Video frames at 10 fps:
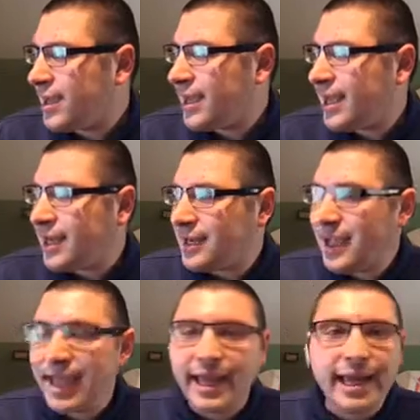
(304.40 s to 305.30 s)
and hit
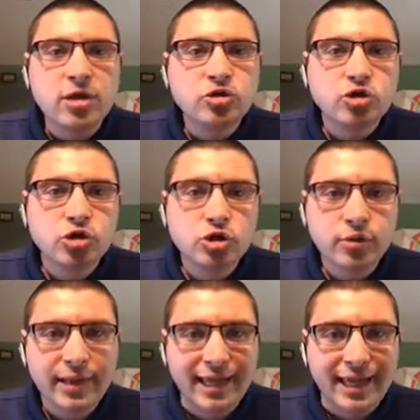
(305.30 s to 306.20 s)
a
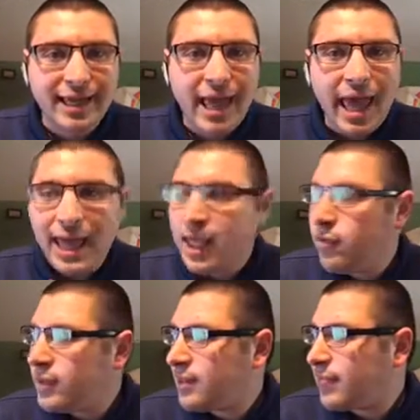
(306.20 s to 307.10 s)
tree. He
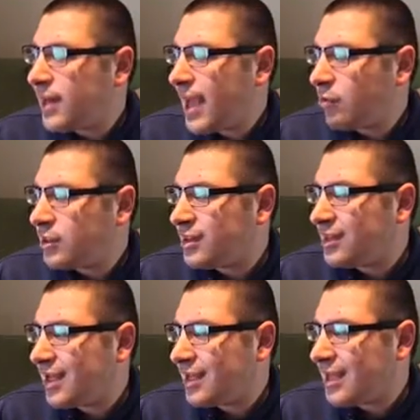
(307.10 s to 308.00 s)
was
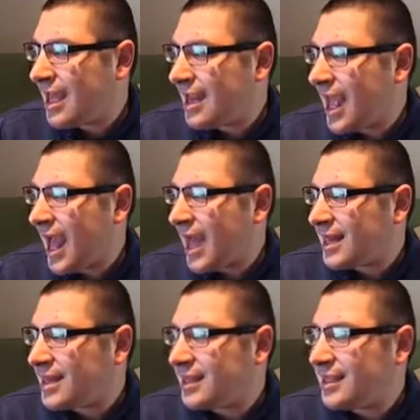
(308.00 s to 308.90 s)
pronounced dead at
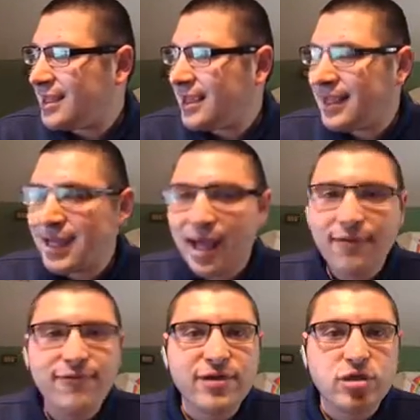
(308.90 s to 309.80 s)
the scene,
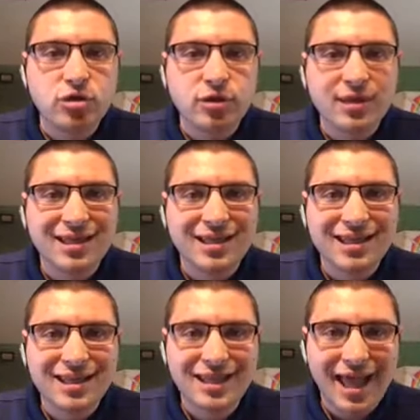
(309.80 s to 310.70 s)
officials
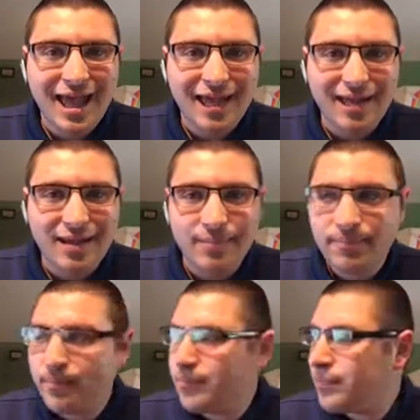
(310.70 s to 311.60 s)
said.
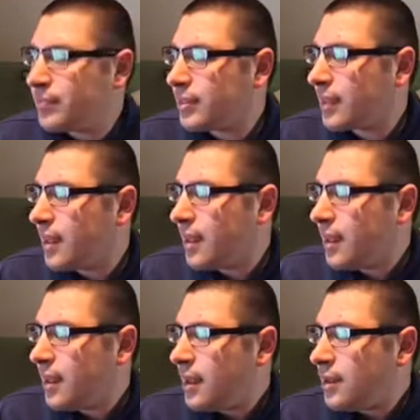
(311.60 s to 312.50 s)

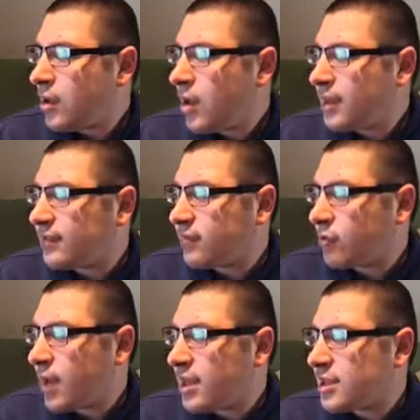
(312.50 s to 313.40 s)
The cause of the
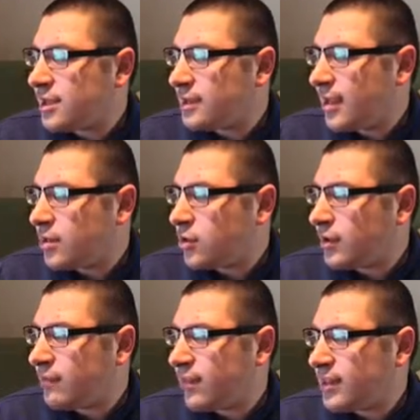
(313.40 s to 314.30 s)
crash is under
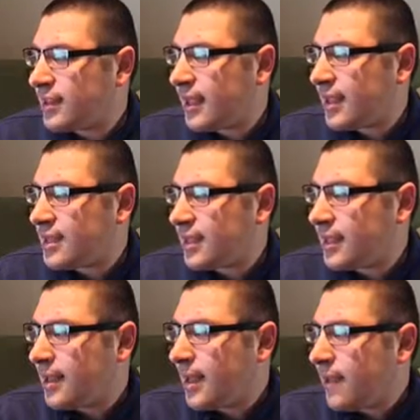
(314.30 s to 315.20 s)

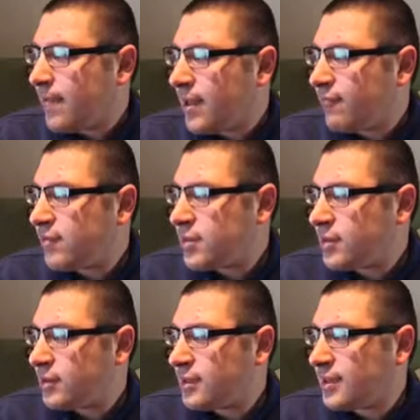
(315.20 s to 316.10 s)
investigation, but
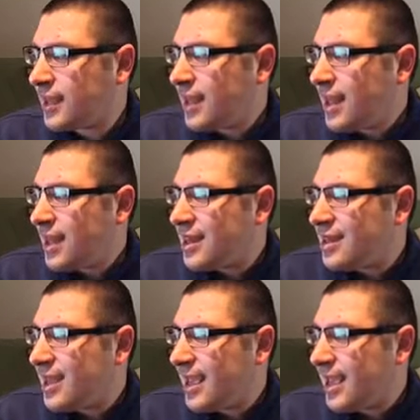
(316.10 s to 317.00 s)
officials said
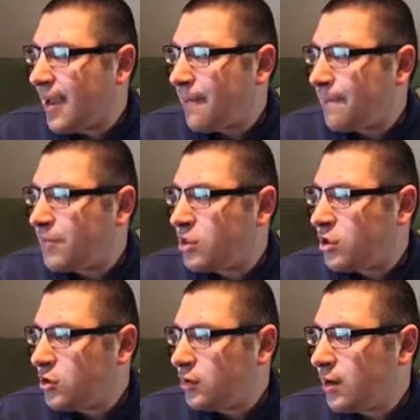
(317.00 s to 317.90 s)
they
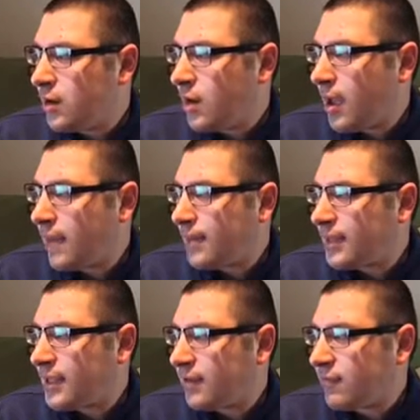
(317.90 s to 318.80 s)
do not
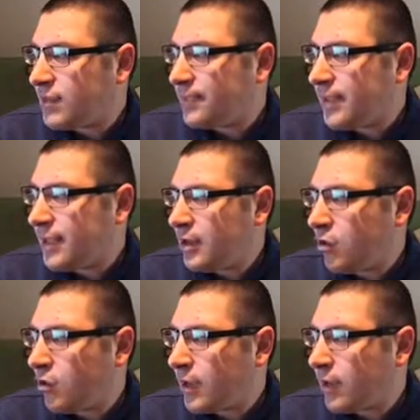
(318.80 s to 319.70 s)
believe speed
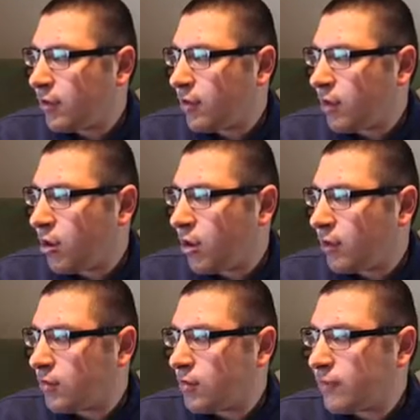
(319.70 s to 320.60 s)
or
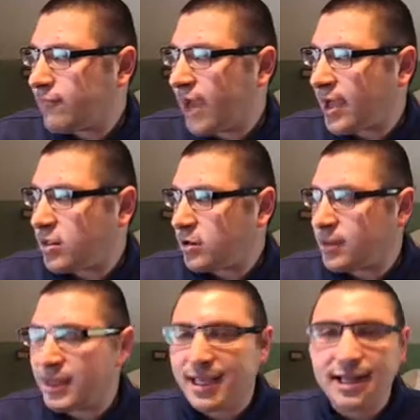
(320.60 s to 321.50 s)
alcohol were
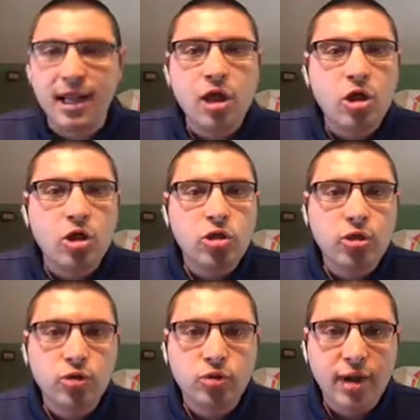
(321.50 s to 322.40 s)
factors in
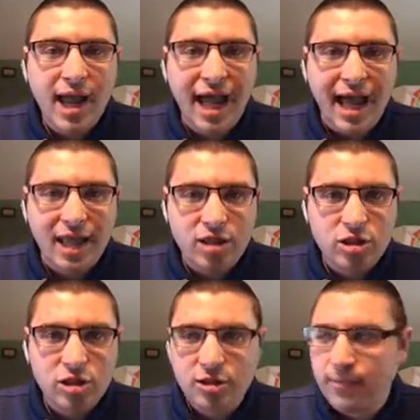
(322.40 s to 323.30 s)
the
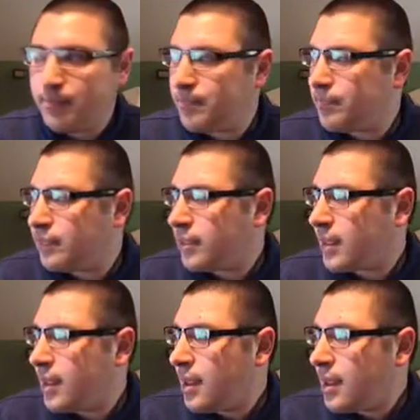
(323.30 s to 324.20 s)
crash.
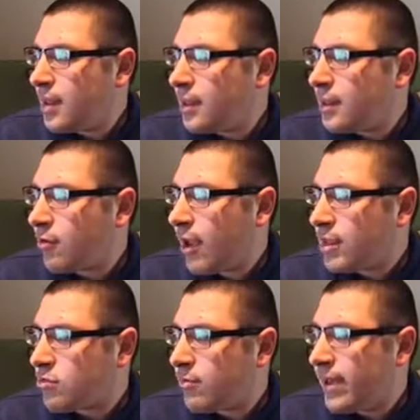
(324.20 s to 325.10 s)
The
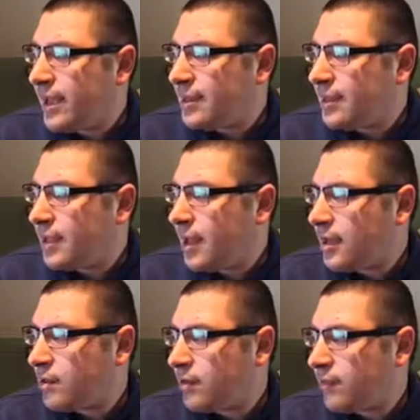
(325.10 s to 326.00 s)
crash remains
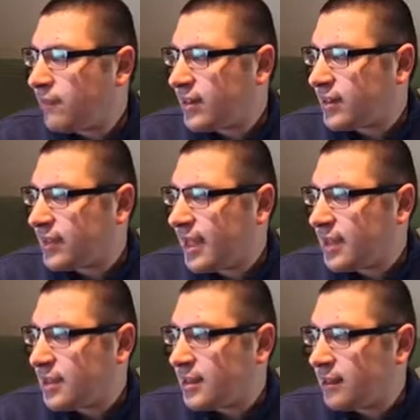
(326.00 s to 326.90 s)
under
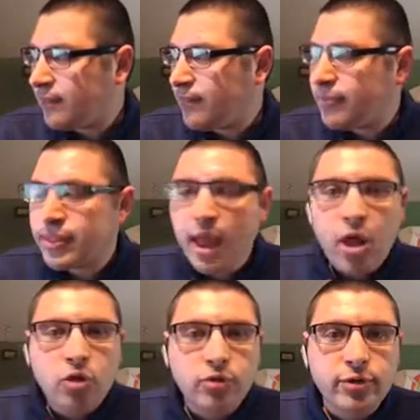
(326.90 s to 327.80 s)
investigation.
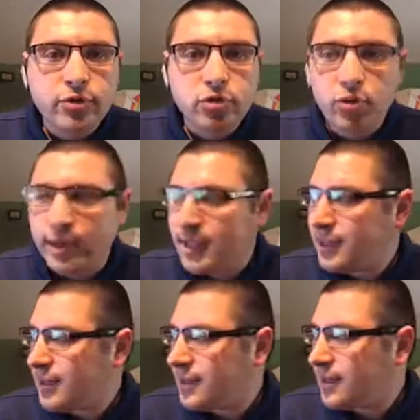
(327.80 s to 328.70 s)
Route
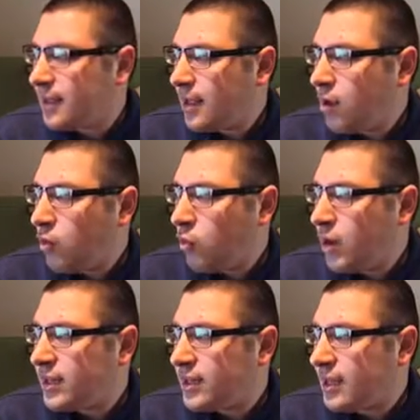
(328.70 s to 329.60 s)
26
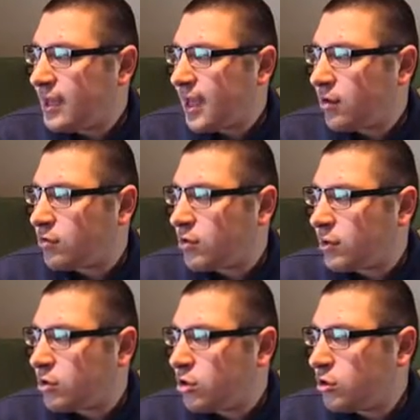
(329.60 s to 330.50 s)
was down
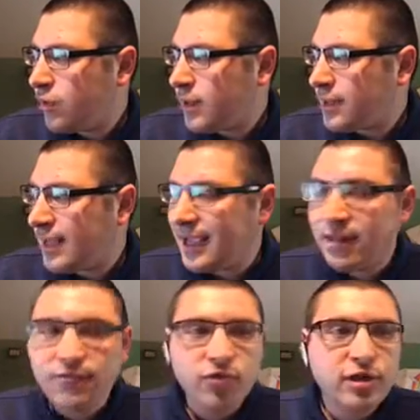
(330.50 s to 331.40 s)
to one
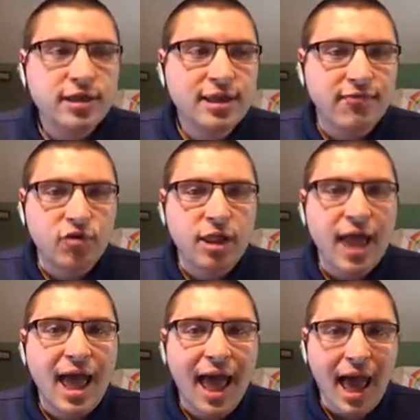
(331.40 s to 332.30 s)
lane for several
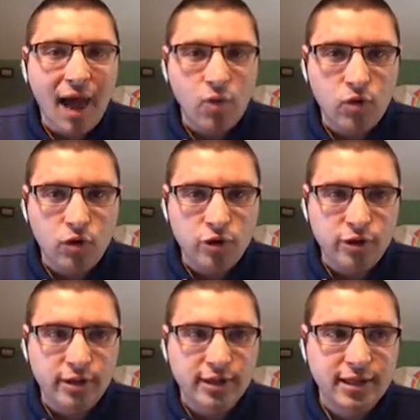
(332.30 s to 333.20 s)

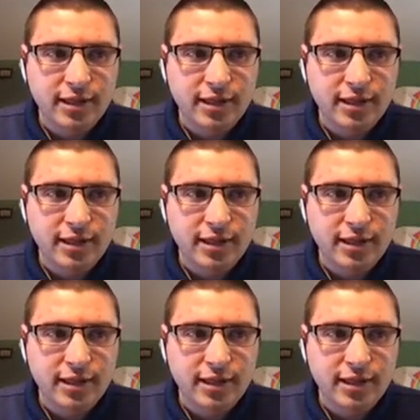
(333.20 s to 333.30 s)
hours.